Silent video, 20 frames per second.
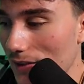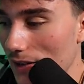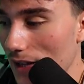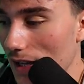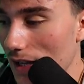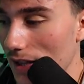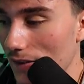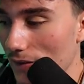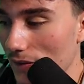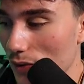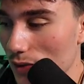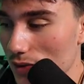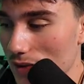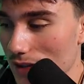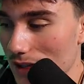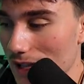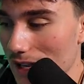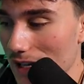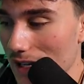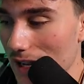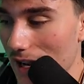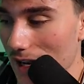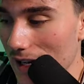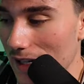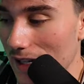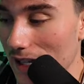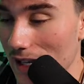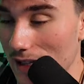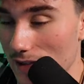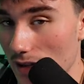influencer that had
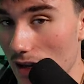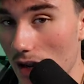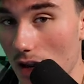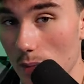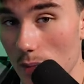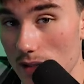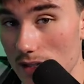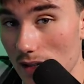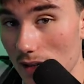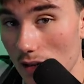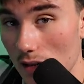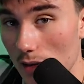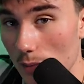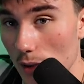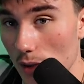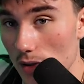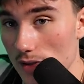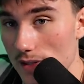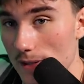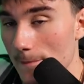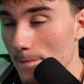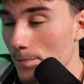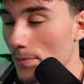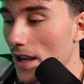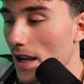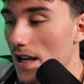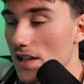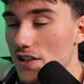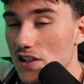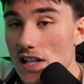90K is commenting on her posts,
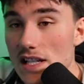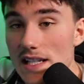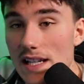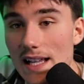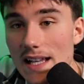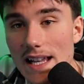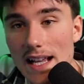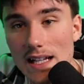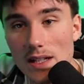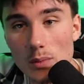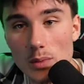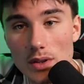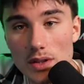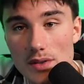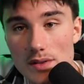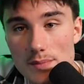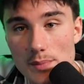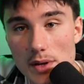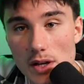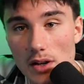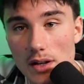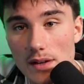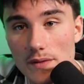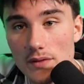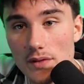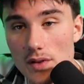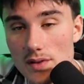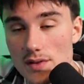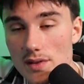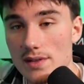she's connected with those bigger
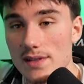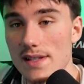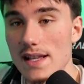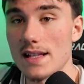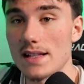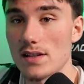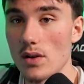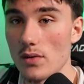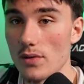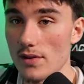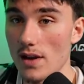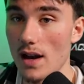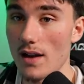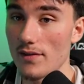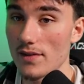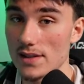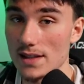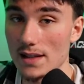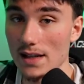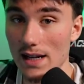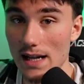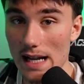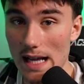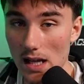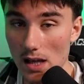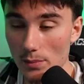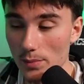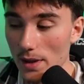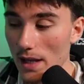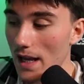influencers. That's always obviously going to
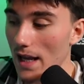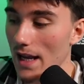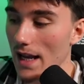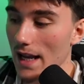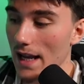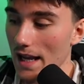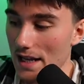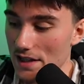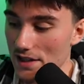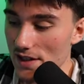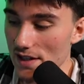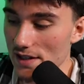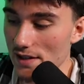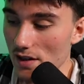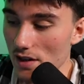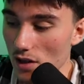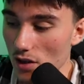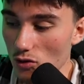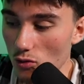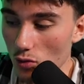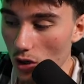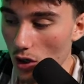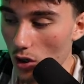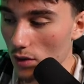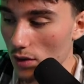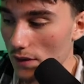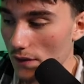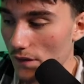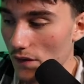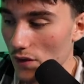help, and she's going to grow
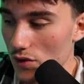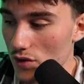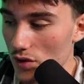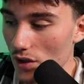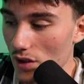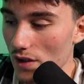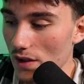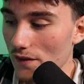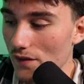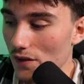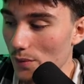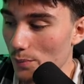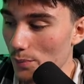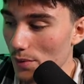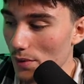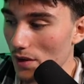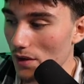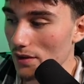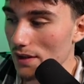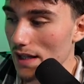in the future. If you build